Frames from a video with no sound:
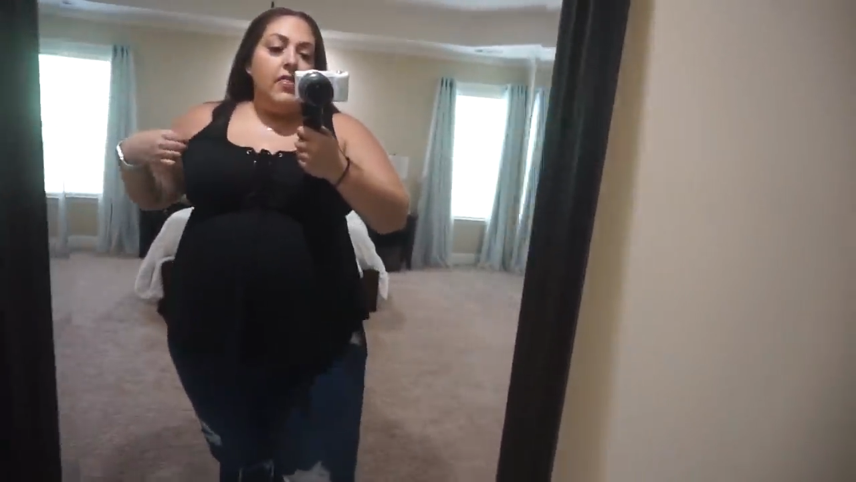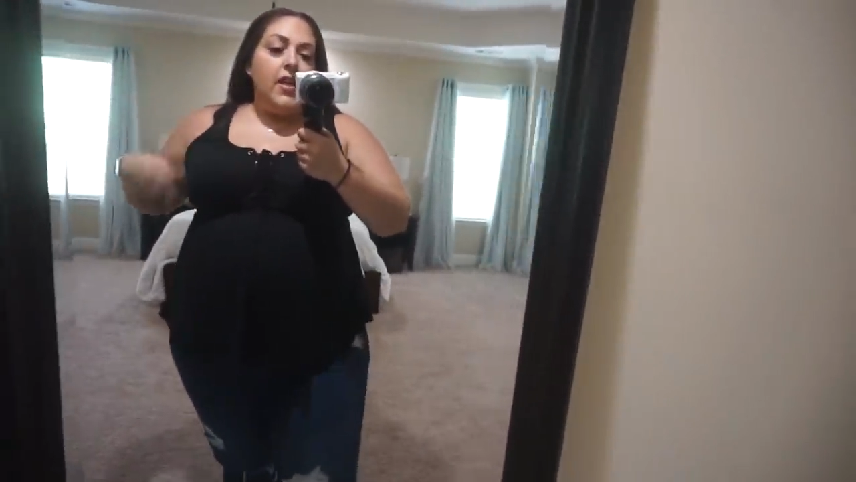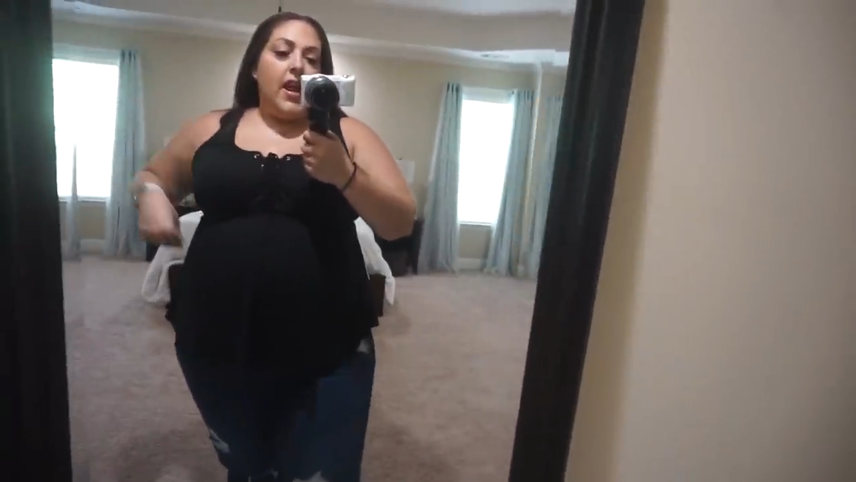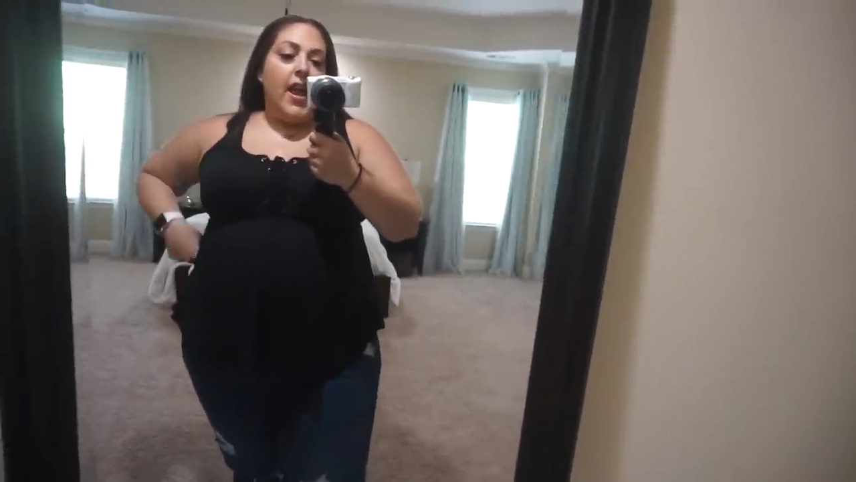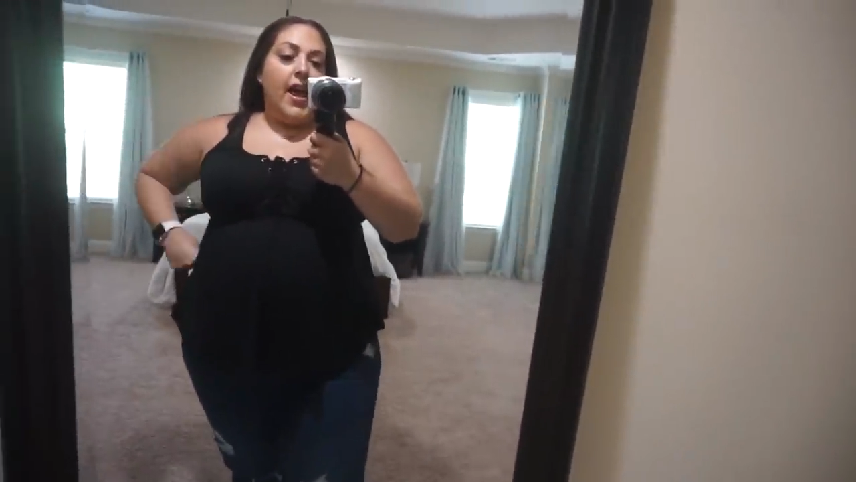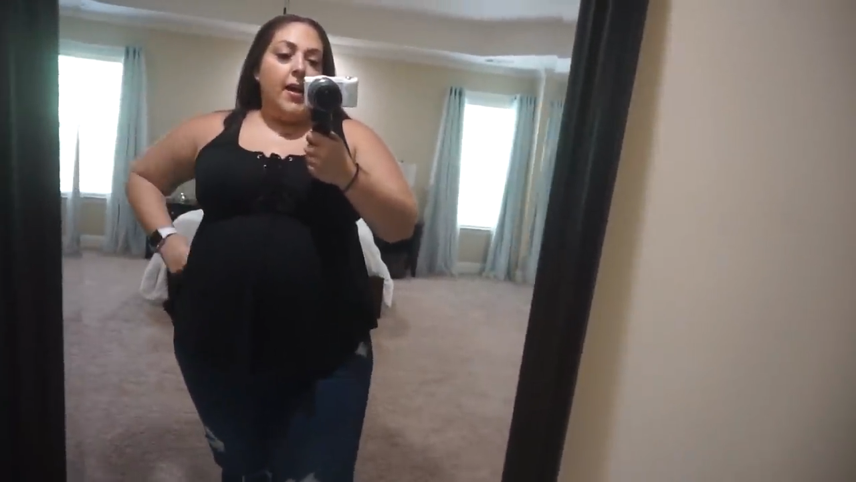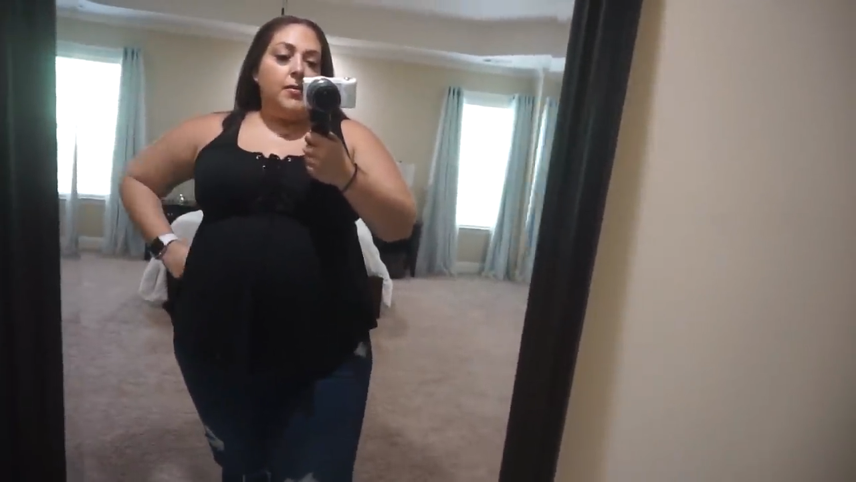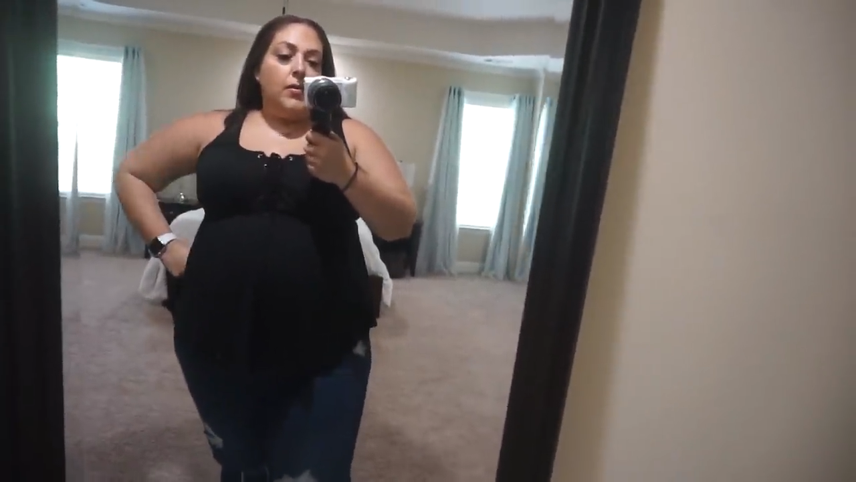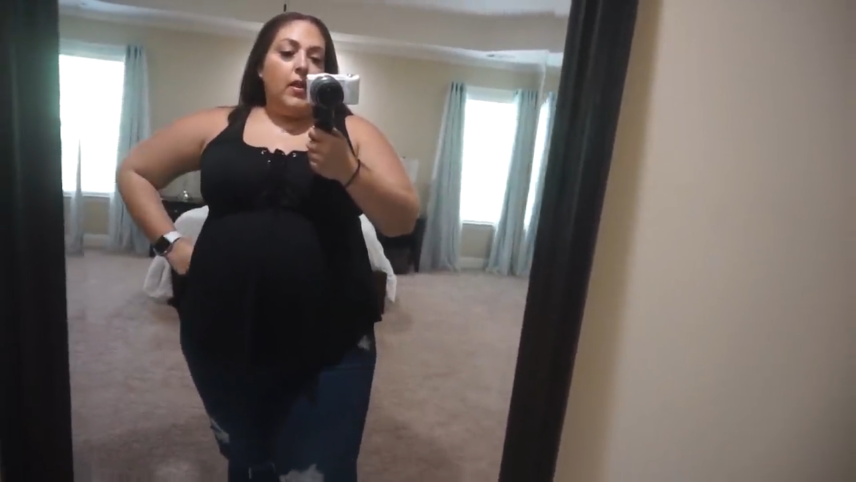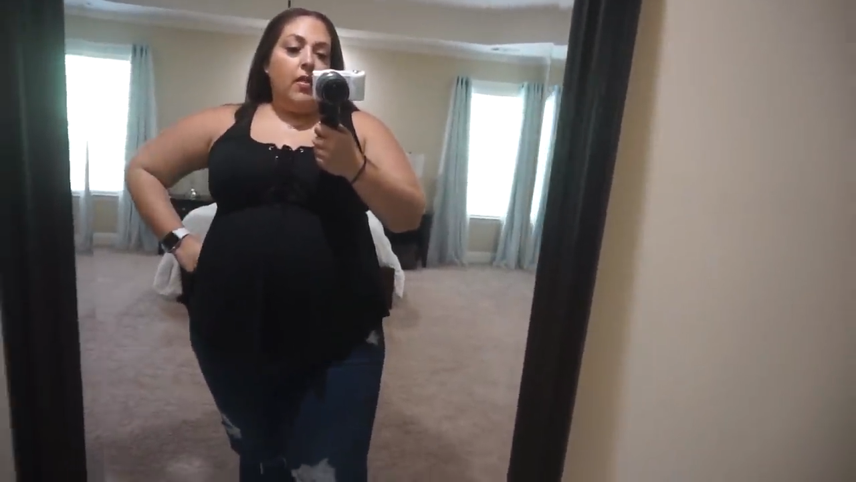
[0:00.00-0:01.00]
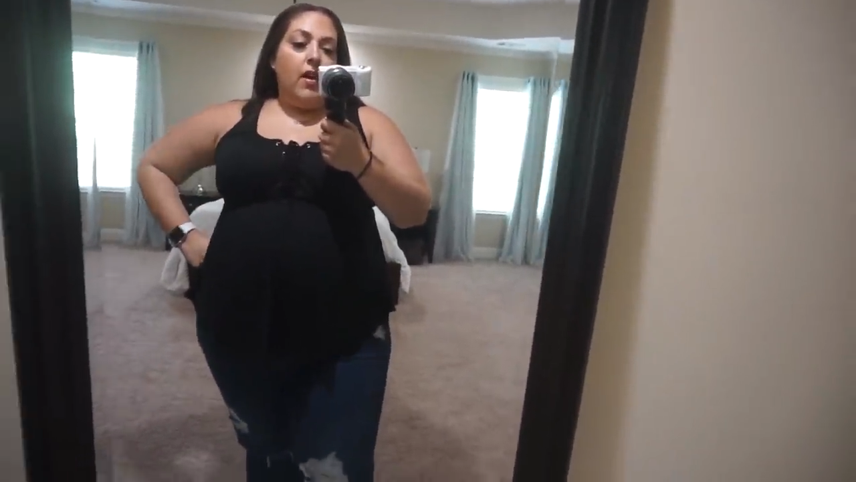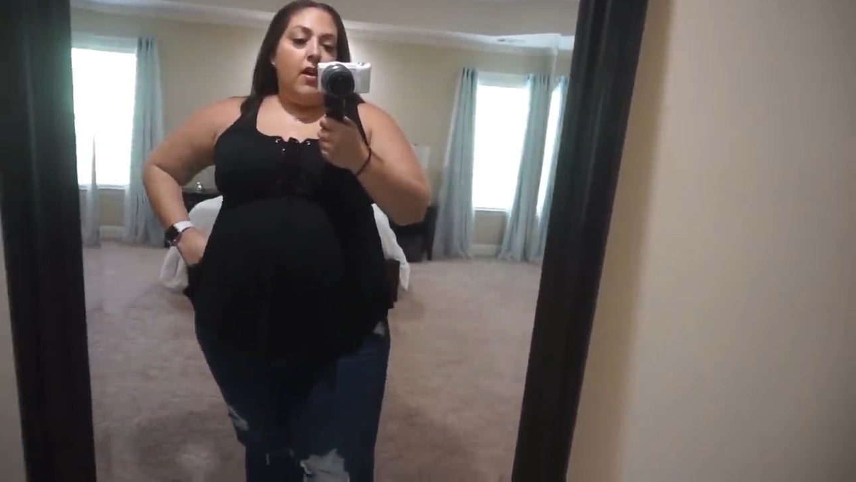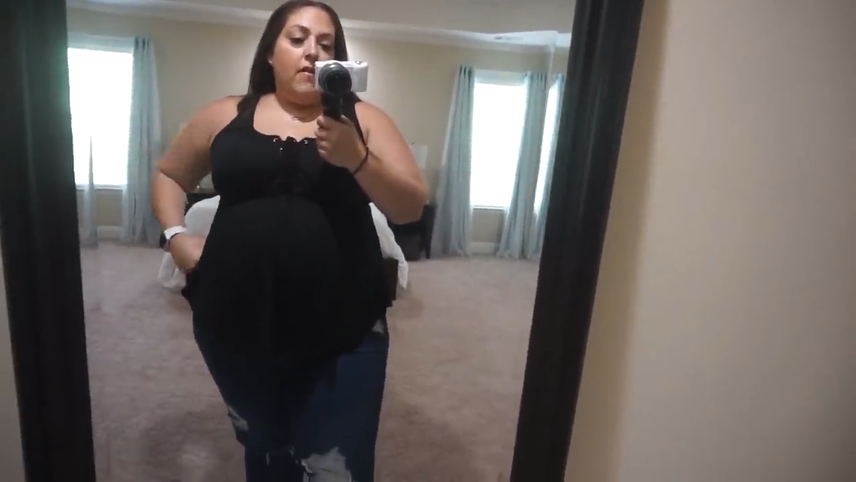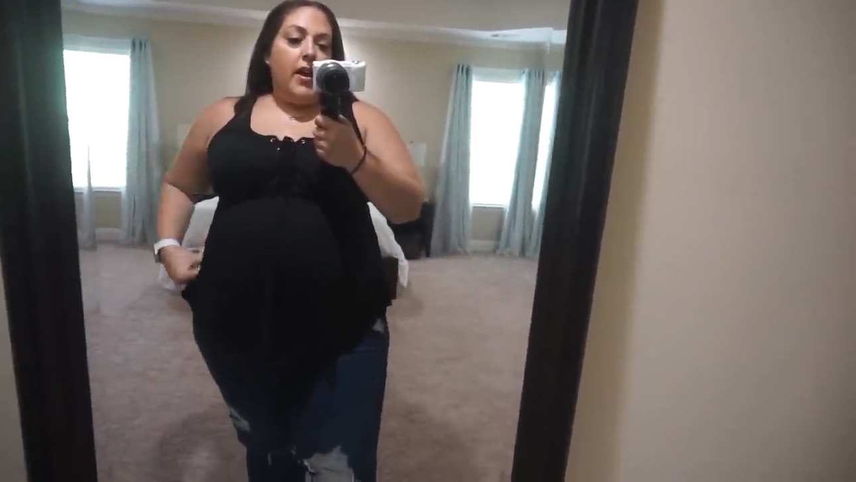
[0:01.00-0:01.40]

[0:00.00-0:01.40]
that I absolutely love.